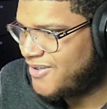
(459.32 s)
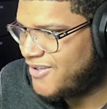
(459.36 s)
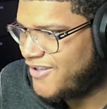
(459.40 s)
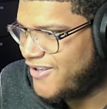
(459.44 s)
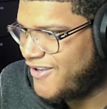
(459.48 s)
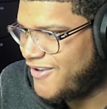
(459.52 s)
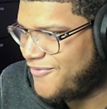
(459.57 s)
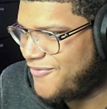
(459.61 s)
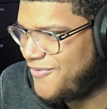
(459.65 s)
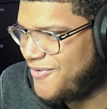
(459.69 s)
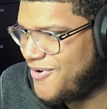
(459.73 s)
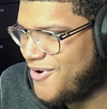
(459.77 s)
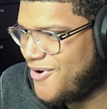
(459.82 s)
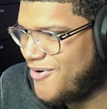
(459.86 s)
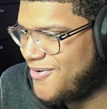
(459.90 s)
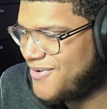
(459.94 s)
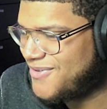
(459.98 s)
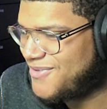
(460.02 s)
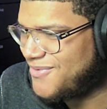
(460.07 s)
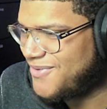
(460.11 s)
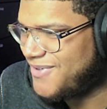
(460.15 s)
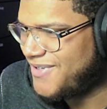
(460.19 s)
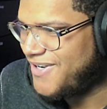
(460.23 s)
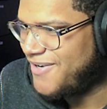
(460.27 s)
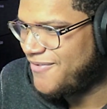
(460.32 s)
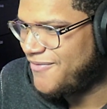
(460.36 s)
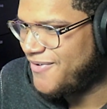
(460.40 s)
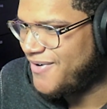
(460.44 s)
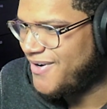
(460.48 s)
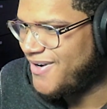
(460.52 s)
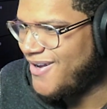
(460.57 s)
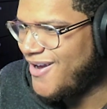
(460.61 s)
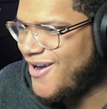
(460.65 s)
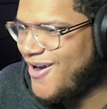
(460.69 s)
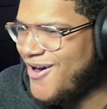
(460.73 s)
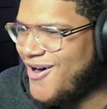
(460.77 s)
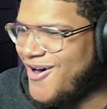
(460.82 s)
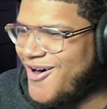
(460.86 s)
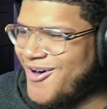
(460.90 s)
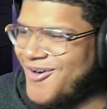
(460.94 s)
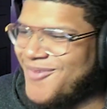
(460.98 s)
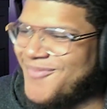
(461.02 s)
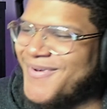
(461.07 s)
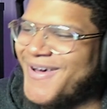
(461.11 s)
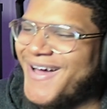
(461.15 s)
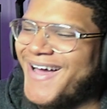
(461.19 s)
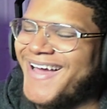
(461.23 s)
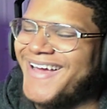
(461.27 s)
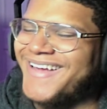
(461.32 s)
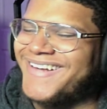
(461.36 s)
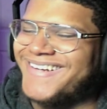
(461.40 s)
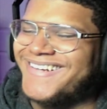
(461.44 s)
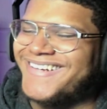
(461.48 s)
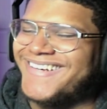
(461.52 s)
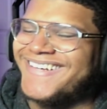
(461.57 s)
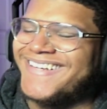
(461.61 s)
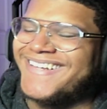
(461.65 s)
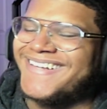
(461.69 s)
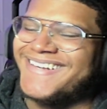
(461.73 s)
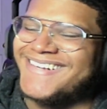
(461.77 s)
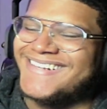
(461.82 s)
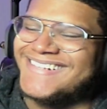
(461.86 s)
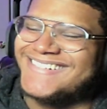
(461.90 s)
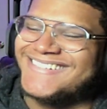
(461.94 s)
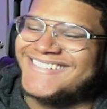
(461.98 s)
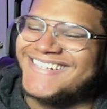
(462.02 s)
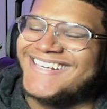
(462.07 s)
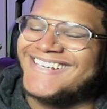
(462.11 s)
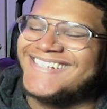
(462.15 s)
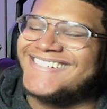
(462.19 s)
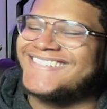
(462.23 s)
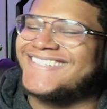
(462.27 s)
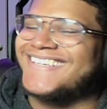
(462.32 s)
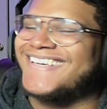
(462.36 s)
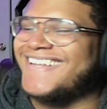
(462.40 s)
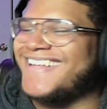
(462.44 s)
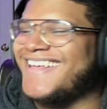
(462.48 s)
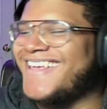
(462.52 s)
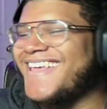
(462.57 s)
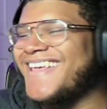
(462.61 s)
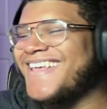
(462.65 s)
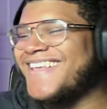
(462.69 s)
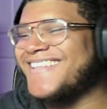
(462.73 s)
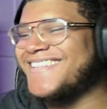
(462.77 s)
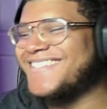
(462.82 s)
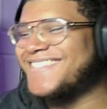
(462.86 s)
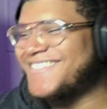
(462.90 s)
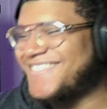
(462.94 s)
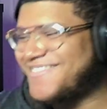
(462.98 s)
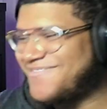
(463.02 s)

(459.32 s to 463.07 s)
If we go into a different... Oh my goodness, this shit is...